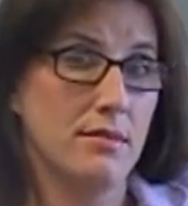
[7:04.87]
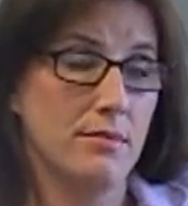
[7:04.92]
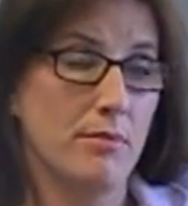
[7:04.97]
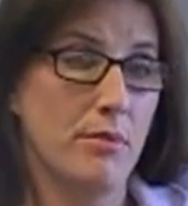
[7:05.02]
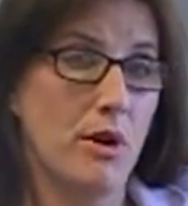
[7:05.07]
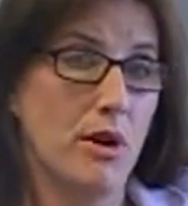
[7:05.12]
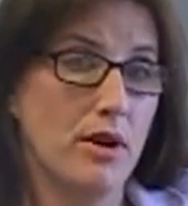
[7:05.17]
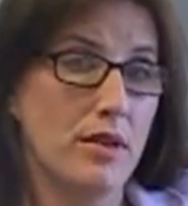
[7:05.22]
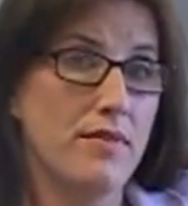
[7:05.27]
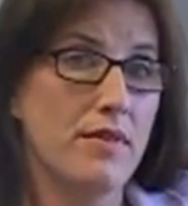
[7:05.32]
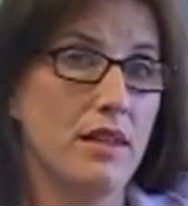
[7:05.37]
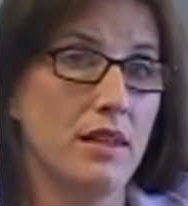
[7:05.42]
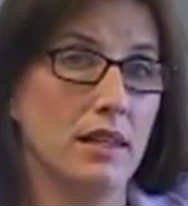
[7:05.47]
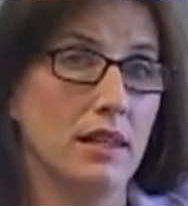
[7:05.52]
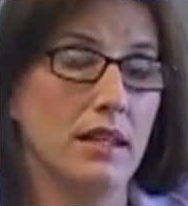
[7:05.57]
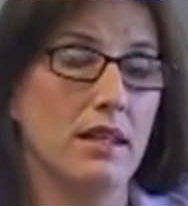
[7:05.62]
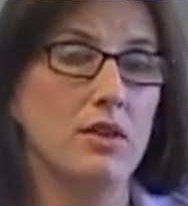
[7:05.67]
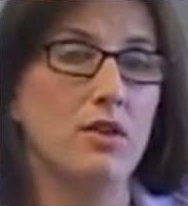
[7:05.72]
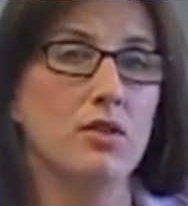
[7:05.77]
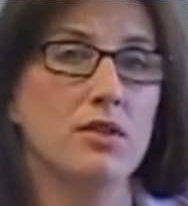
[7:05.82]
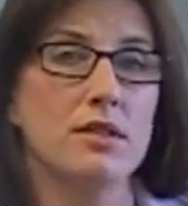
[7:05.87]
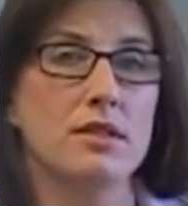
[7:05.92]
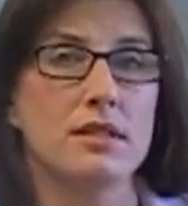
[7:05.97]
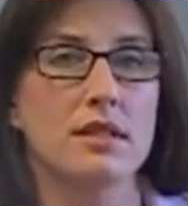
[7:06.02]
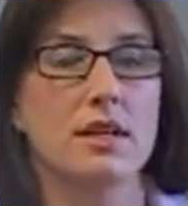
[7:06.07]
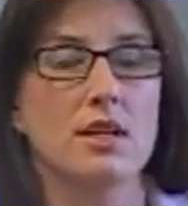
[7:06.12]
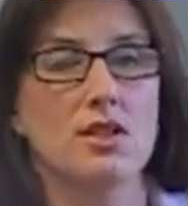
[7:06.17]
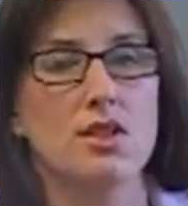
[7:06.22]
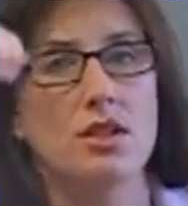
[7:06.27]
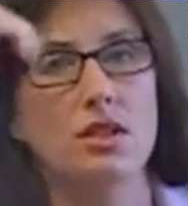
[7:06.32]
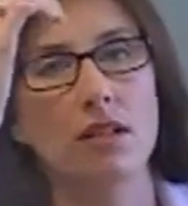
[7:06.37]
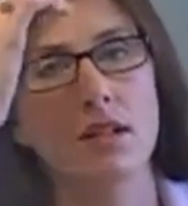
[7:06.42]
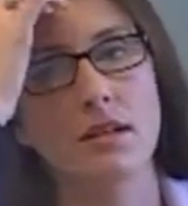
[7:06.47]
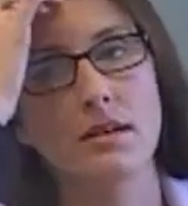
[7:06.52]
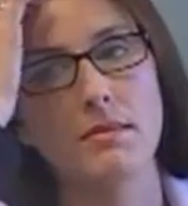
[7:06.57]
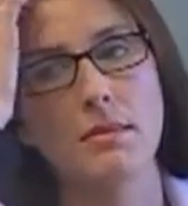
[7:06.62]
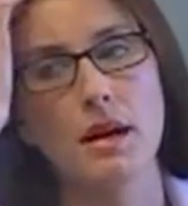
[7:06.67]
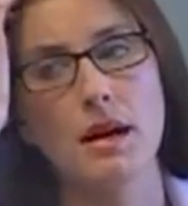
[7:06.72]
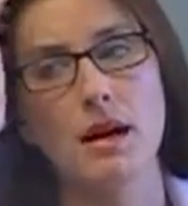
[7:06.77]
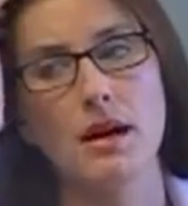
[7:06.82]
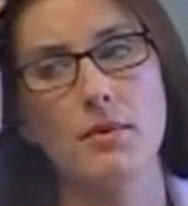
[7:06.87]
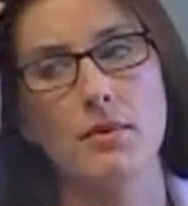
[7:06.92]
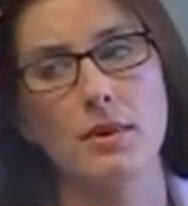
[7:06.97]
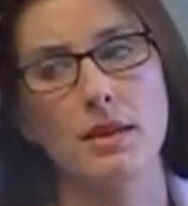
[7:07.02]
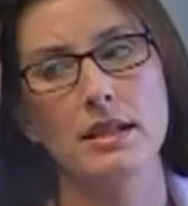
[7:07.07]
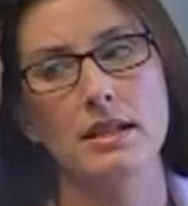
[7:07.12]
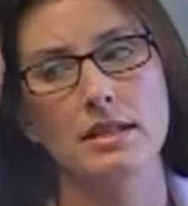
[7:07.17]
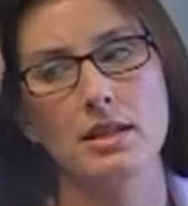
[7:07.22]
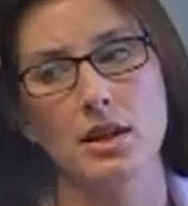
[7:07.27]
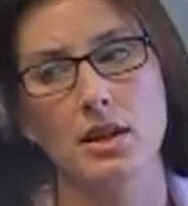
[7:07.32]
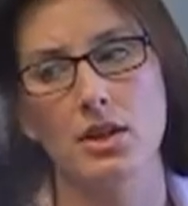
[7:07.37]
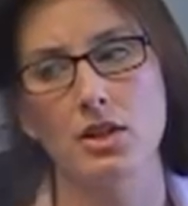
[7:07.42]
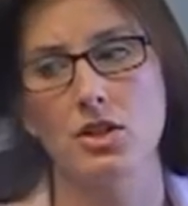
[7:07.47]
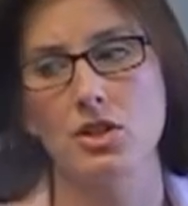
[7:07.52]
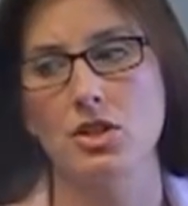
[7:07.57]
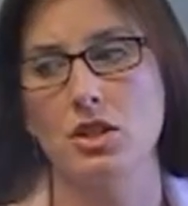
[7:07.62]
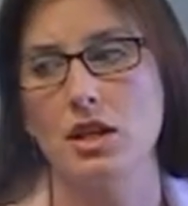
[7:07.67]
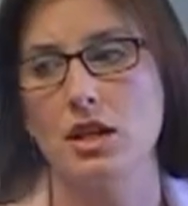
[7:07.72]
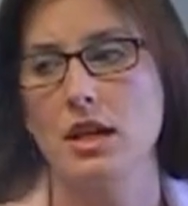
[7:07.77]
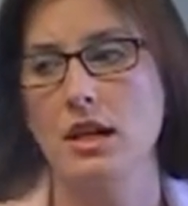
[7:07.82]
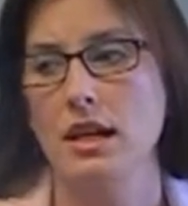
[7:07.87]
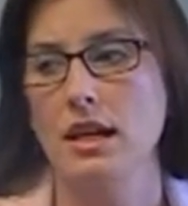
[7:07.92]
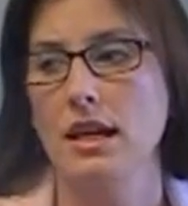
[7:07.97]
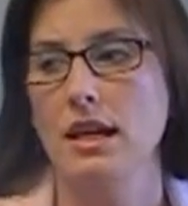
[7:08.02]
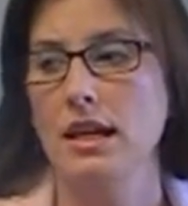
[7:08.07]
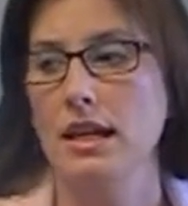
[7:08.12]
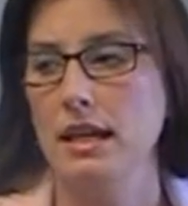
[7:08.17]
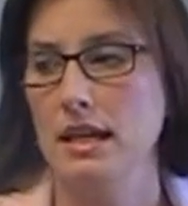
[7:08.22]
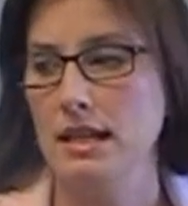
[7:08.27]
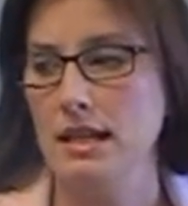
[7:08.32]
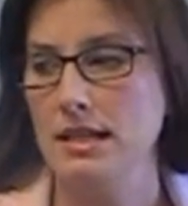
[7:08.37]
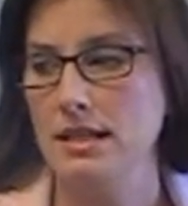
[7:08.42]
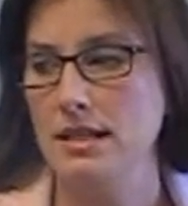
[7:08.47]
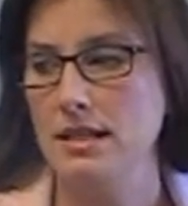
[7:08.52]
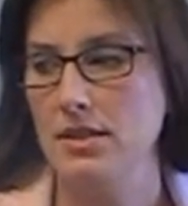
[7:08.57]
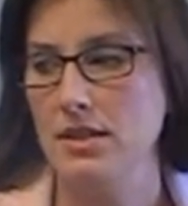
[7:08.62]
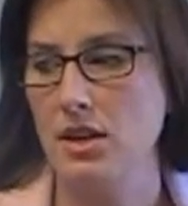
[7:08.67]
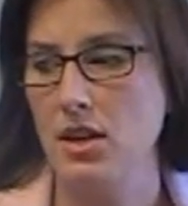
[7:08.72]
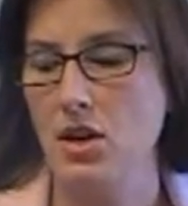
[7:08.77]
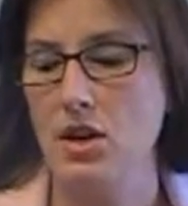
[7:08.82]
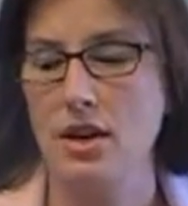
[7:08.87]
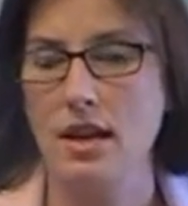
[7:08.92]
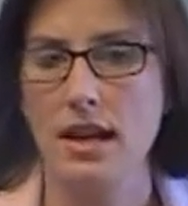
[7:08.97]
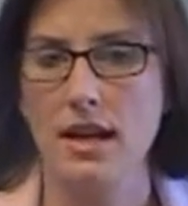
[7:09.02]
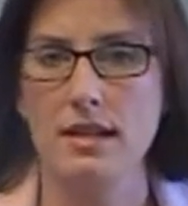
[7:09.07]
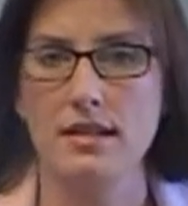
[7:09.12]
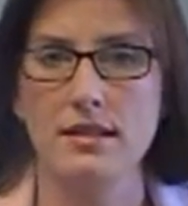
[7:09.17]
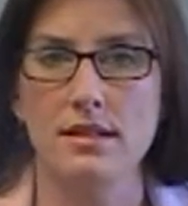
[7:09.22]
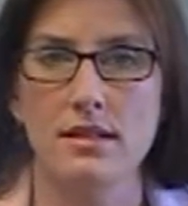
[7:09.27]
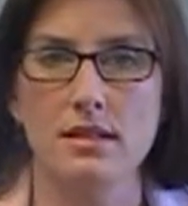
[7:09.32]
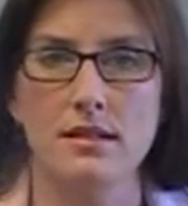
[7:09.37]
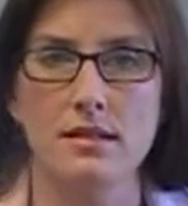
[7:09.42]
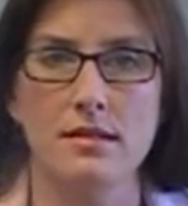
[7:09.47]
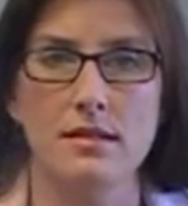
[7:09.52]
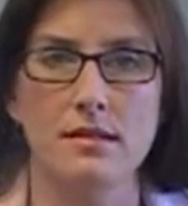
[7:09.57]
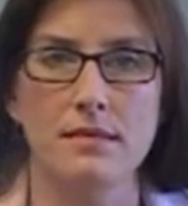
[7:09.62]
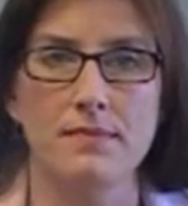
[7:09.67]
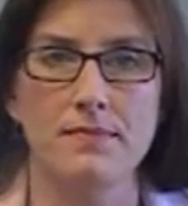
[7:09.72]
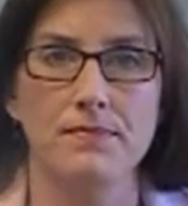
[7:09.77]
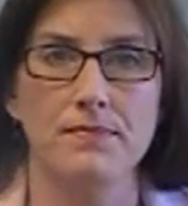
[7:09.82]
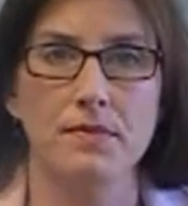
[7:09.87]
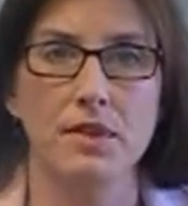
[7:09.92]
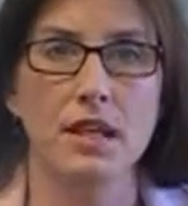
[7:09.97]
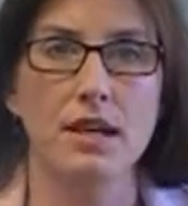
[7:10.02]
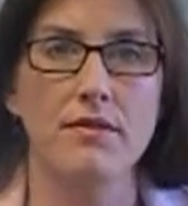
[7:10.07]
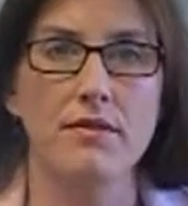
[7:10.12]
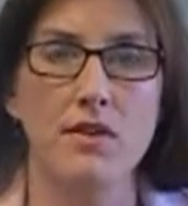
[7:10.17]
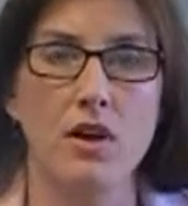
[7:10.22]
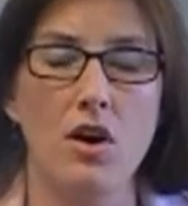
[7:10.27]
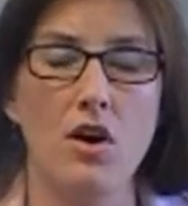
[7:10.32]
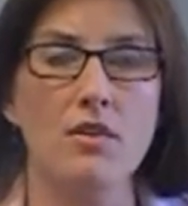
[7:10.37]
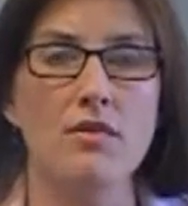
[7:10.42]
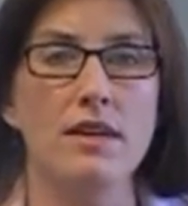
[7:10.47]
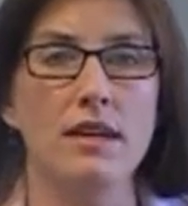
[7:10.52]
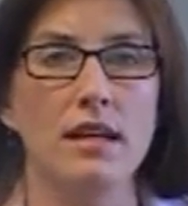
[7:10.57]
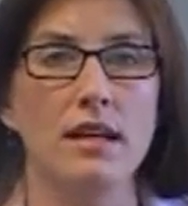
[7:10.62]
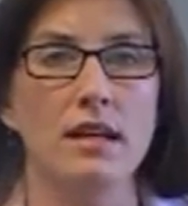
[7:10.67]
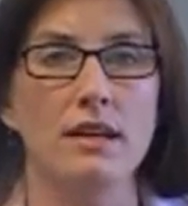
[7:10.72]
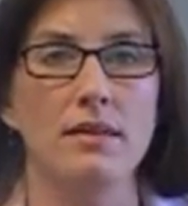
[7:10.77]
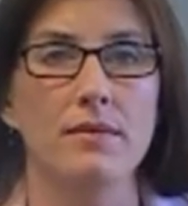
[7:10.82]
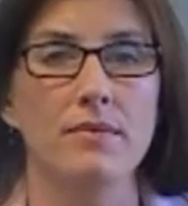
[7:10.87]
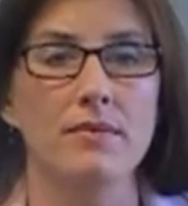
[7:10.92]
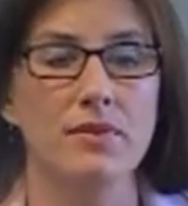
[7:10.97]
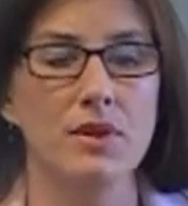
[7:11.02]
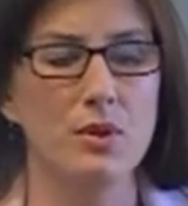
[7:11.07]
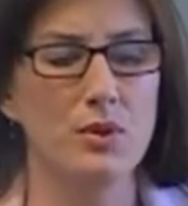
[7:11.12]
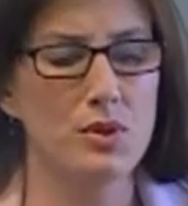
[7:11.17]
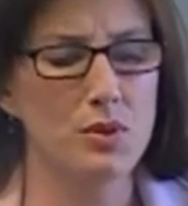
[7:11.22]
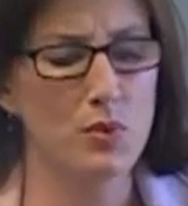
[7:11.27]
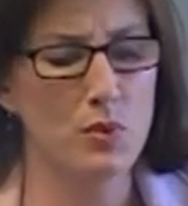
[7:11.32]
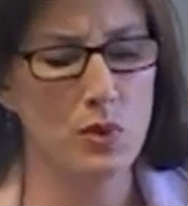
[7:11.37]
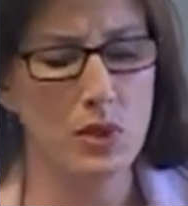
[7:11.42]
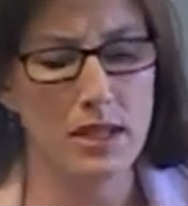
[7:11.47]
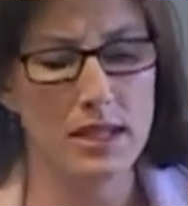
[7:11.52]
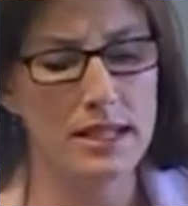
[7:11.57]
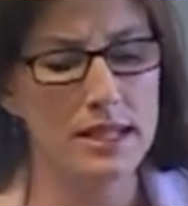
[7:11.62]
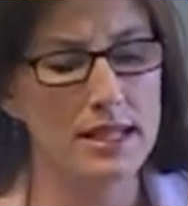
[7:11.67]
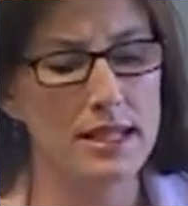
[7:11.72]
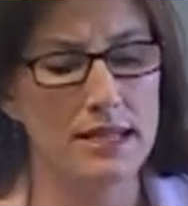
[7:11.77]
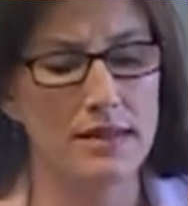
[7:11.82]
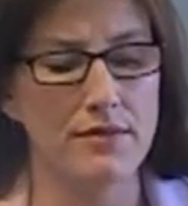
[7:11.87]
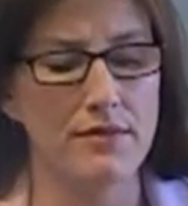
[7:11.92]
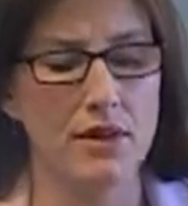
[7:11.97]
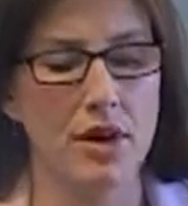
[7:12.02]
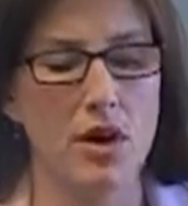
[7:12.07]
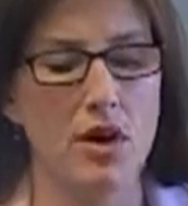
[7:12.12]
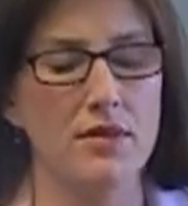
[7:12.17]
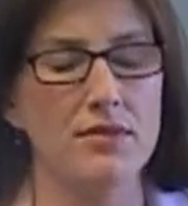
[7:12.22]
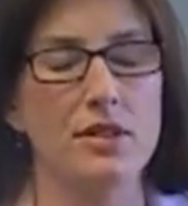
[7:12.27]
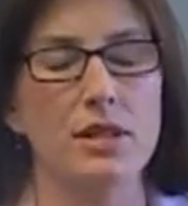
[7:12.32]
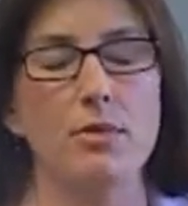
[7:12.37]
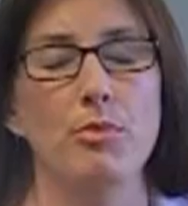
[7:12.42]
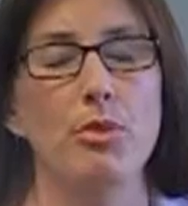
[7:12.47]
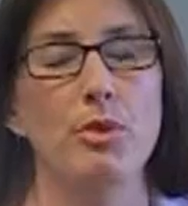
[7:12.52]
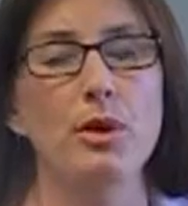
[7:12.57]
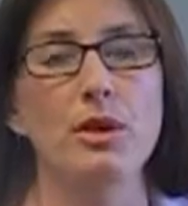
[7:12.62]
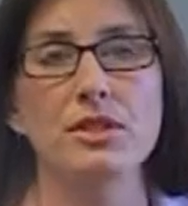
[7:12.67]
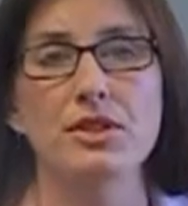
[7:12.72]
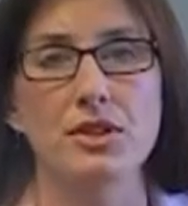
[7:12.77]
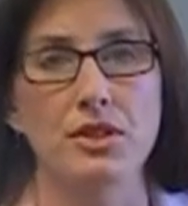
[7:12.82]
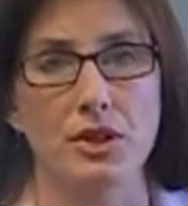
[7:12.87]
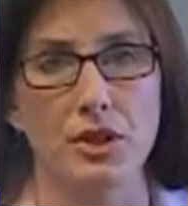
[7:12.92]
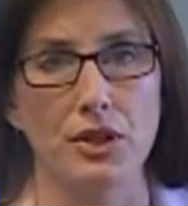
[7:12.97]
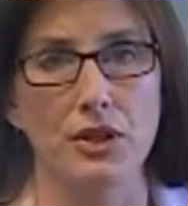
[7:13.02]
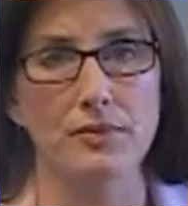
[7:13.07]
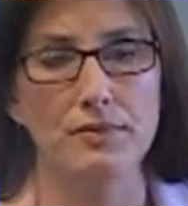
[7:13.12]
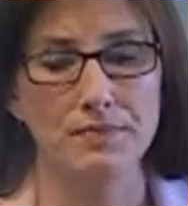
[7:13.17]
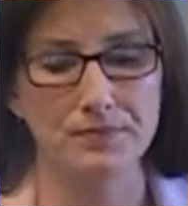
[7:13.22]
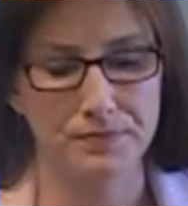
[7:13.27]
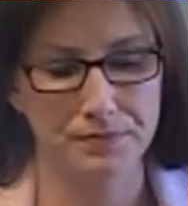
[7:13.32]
part of the legal discussion in my research is that there are cases involving, there was one that involved a prisoner,